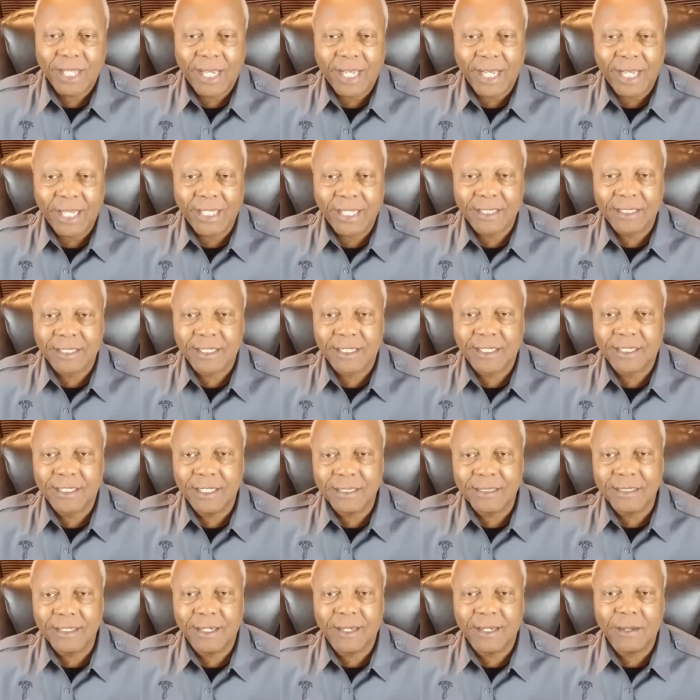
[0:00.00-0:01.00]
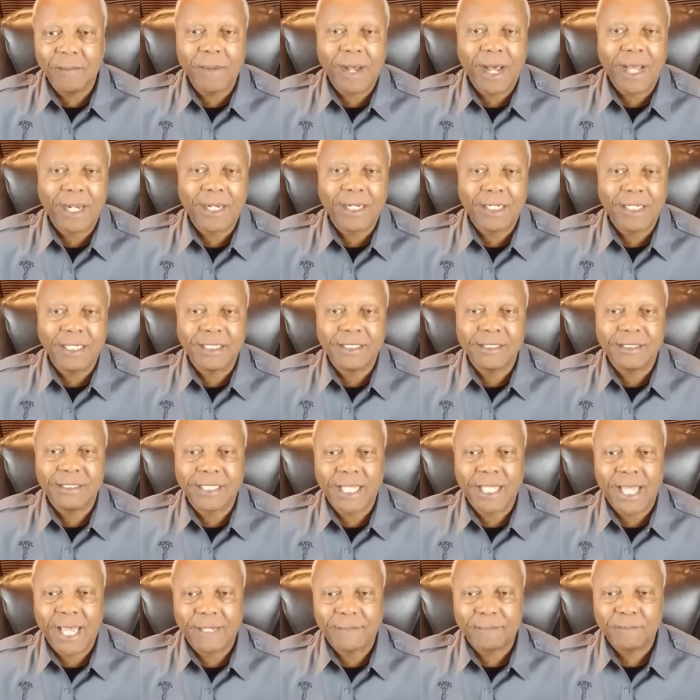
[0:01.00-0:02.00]
uh, the good thing about it is
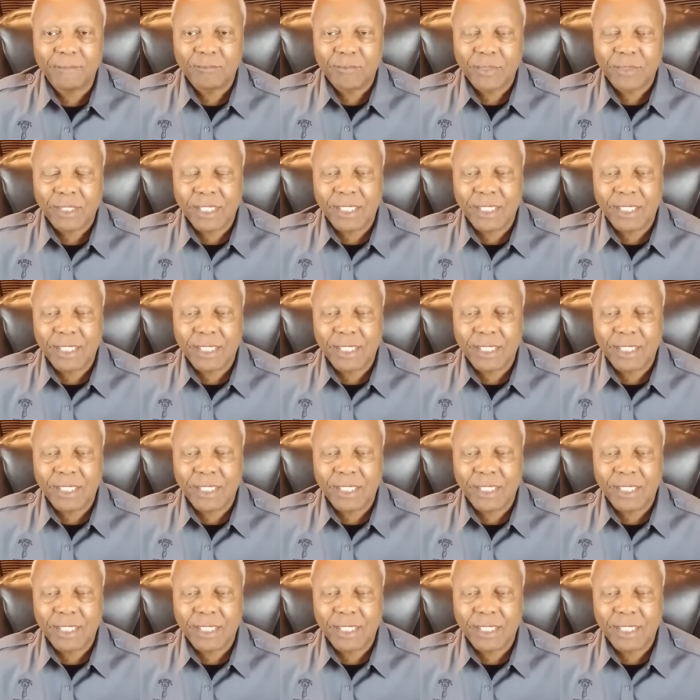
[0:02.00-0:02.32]
that